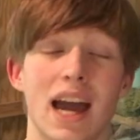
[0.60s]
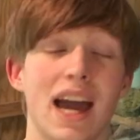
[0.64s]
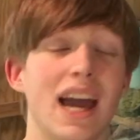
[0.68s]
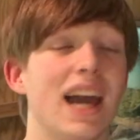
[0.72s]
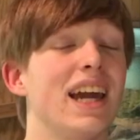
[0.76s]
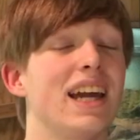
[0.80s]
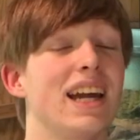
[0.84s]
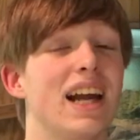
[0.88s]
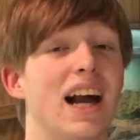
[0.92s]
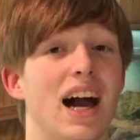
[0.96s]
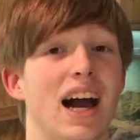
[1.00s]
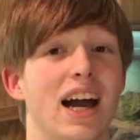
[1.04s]

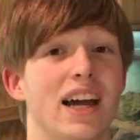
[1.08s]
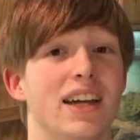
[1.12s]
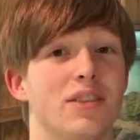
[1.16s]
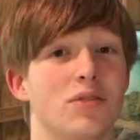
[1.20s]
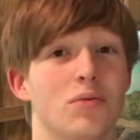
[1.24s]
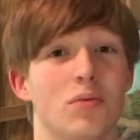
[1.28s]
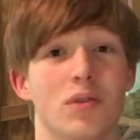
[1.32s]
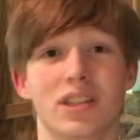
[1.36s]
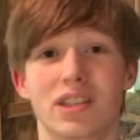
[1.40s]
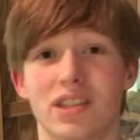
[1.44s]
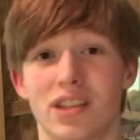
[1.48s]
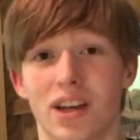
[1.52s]
Hey
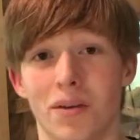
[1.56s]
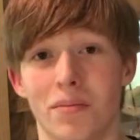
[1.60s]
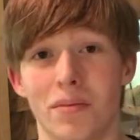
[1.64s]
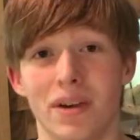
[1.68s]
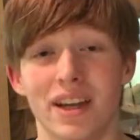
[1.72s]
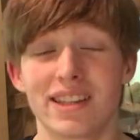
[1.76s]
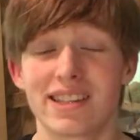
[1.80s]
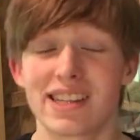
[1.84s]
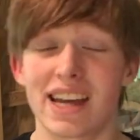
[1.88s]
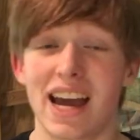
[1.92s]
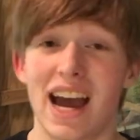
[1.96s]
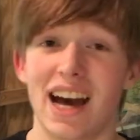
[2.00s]
guys, what's up?
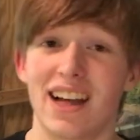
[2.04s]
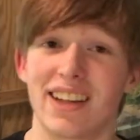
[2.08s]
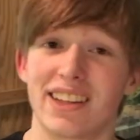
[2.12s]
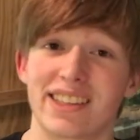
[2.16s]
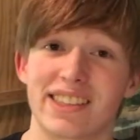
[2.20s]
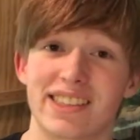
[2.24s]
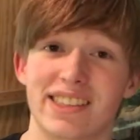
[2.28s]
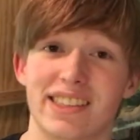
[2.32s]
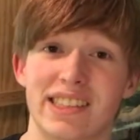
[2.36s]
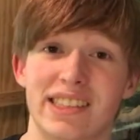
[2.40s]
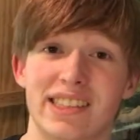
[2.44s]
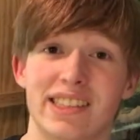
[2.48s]
It's
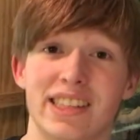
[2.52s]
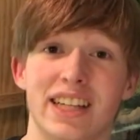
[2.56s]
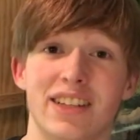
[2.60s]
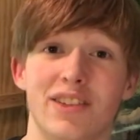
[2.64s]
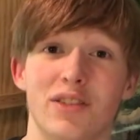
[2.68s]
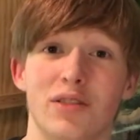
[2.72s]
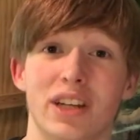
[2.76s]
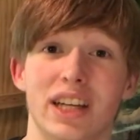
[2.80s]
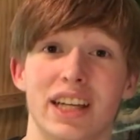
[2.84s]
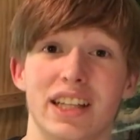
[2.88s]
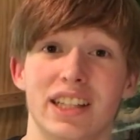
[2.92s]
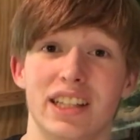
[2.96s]
Alex, the
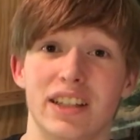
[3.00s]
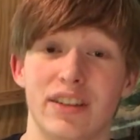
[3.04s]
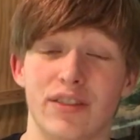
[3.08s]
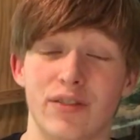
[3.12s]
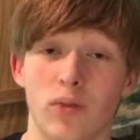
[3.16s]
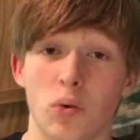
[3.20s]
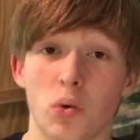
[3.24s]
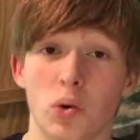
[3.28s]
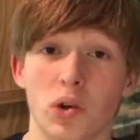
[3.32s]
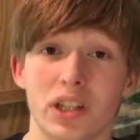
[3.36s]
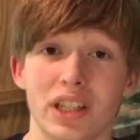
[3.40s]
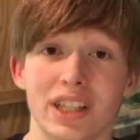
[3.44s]
Snake Dude
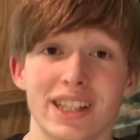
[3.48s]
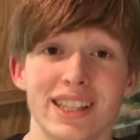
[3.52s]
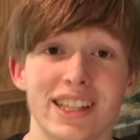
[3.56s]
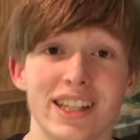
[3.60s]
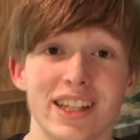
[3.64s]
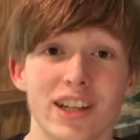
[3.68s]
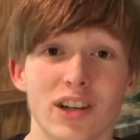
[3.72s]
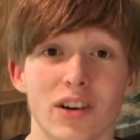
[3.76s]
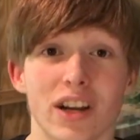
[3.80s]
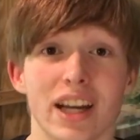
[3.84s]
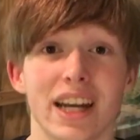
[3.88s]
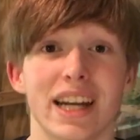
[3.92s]
1814
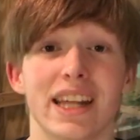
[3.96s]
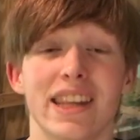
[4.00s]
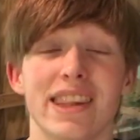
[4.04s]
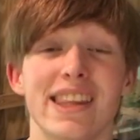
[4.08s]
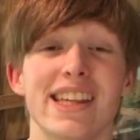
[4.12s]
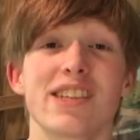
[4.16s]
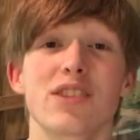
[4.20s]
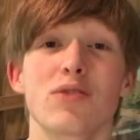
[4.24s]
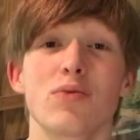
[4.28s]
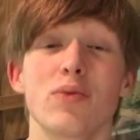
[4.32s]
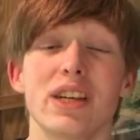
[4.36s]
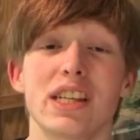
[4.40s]
here, and in
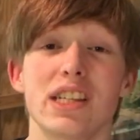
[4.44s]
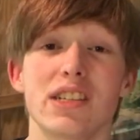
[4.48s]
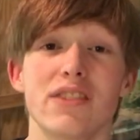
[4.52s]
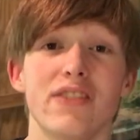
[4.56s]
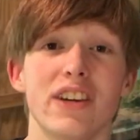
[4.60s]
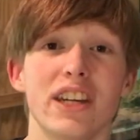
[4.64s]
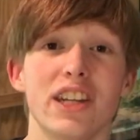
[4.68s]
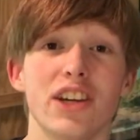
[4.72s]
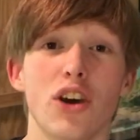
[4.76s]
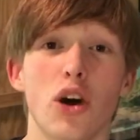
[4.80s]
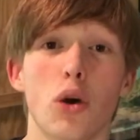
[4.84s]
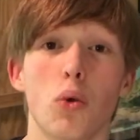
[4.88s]
this week's
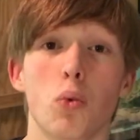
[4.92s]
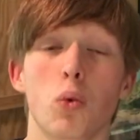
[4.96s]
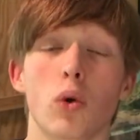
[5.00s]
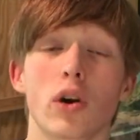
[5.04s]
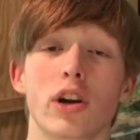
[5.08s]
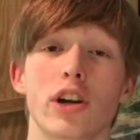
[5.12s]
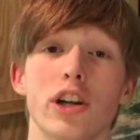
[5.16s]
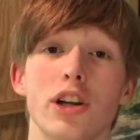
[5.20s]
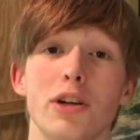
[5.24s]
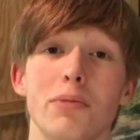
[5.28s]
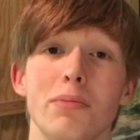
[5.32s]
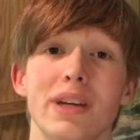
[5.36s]
video,
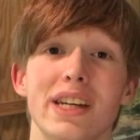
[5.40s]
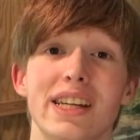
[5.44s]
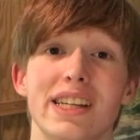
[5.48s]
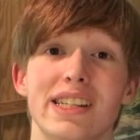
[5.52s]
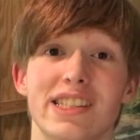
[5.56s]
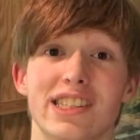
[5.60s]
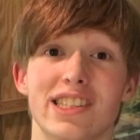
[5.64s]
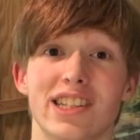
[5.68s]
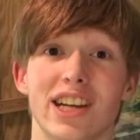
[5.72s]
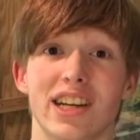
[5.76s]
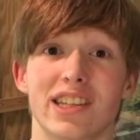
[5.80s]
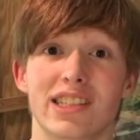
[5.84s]
we're going to be
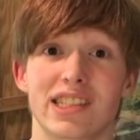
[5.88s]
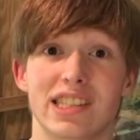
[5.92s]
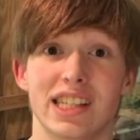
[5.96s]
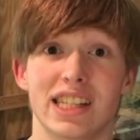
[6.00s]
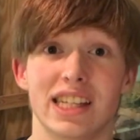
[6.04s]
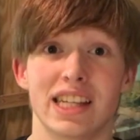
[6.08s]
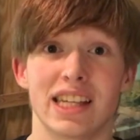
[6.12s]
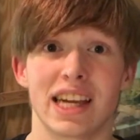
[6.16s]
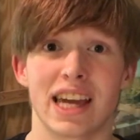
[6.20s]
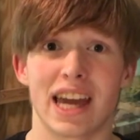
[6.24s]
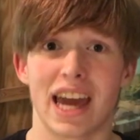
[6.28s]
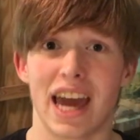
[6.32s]

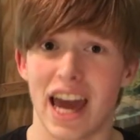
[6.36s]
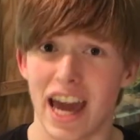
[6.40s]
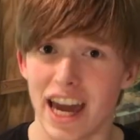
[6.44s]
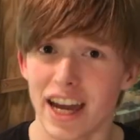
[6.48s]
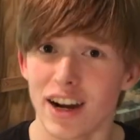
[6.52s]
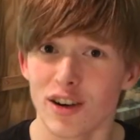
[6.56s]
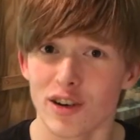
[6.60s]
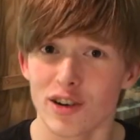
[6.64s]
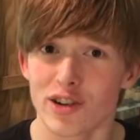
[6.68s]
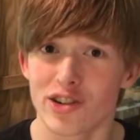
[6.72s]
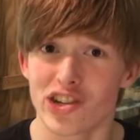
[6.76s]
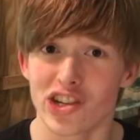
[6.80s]
discussing
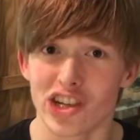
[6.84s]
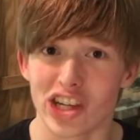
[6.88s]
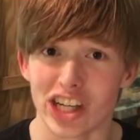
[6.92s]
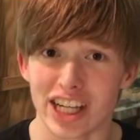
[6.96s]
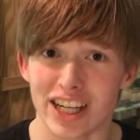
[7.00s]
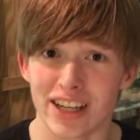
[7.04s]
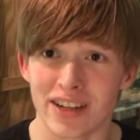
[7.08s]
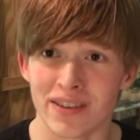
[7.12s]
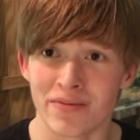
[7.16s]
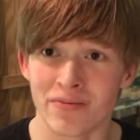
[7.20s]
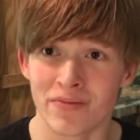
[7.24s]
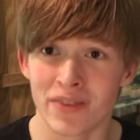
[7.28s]

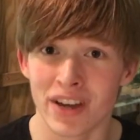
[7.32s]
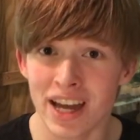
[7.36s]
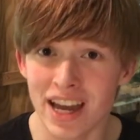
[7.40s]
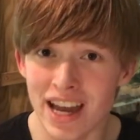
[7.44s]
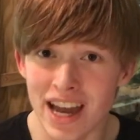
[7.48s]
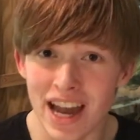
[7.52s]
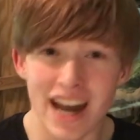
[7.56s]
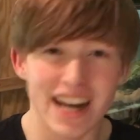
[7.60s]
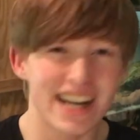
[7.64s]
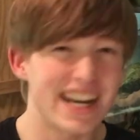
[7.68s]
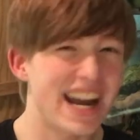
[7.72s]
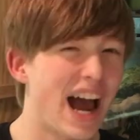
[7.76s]
energy.
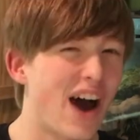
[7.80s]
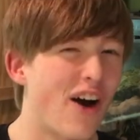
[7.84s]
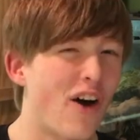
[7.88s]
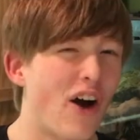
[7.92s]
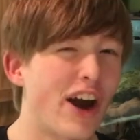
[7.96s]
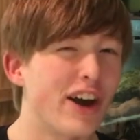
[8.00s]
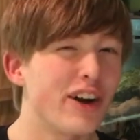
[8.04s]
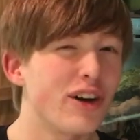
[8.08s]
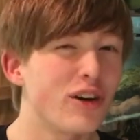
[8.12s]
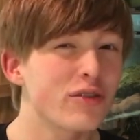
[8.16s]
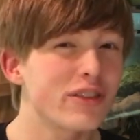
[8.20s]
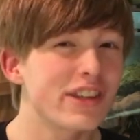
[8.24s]
Now,
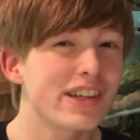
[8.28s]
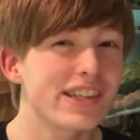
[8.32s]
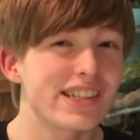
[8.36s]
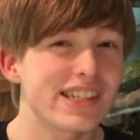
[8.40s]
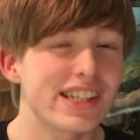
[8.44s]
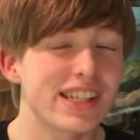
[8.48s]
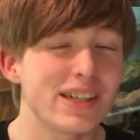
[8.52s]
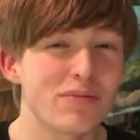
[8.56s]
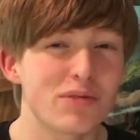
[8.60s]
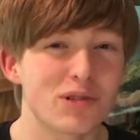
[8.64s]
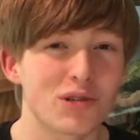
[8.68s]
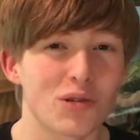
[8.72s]
I know this
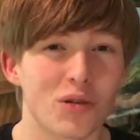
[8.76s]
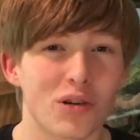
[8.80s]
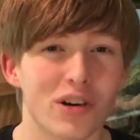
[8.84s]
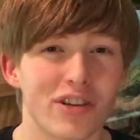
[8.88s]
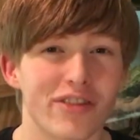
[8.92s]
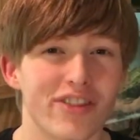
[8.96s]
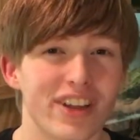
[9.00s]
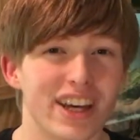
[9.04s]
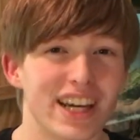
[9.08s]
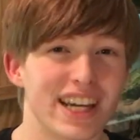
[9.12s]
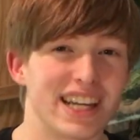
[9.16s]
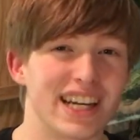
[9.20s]
seems sort
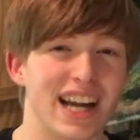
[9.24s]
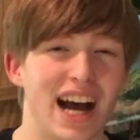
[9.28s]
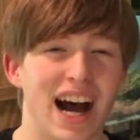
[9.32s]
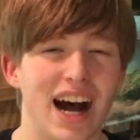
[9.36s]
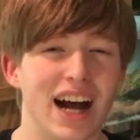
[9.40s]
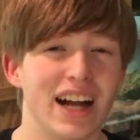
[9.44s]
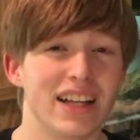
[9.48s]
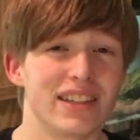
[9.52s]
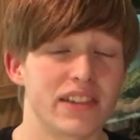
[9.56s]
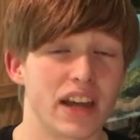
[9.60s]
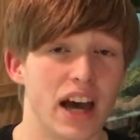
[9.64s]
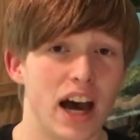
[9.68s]
of like an
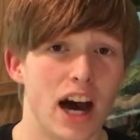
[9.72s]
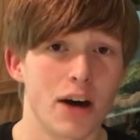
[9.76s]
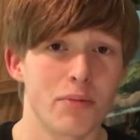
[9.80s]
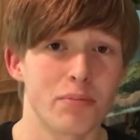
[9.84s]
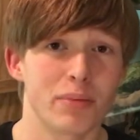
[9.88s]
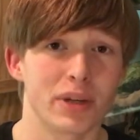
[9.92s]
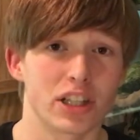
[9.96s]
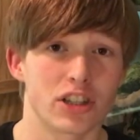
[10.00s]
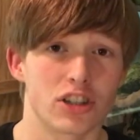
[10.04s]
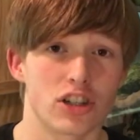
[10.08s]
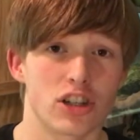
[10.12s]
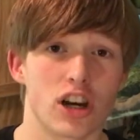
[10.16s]
odd
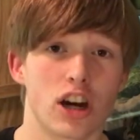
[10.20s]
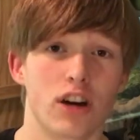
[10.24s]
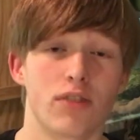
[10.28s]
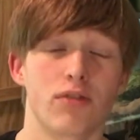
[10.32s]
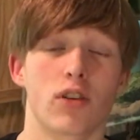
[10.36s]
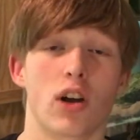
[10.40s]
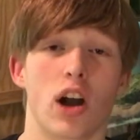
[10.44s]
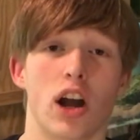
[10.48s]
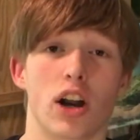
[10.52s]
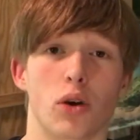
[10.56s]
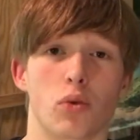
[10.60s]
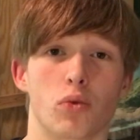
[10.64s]
topic to
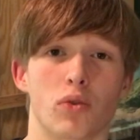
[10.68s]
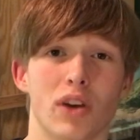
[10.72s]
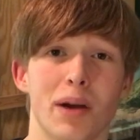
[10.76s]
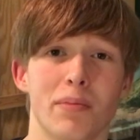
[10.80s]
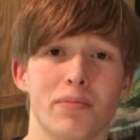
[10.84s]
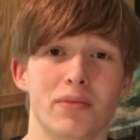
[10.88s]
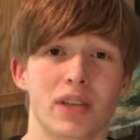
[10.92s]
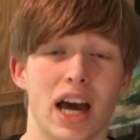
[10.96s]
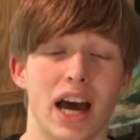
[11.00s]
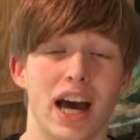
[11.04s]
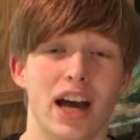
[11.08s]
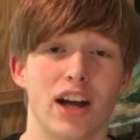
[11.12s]
cover on a
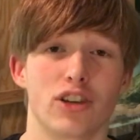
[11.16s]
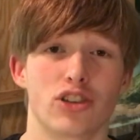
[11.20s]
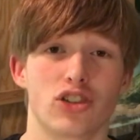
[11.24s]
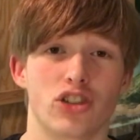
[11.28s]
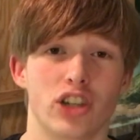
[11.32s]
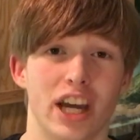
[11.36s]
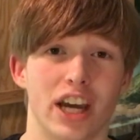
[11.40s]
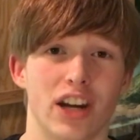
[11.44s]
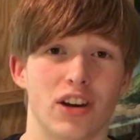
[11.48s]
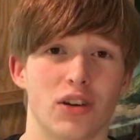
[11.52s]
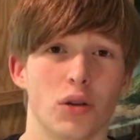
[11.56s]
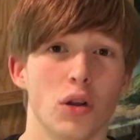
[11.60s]
reptile
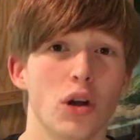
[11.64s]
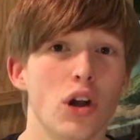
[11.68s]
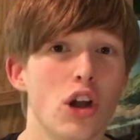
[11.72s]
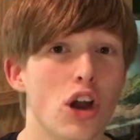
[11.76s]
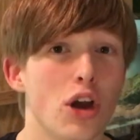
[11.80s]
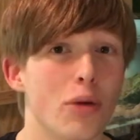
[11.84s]
channel,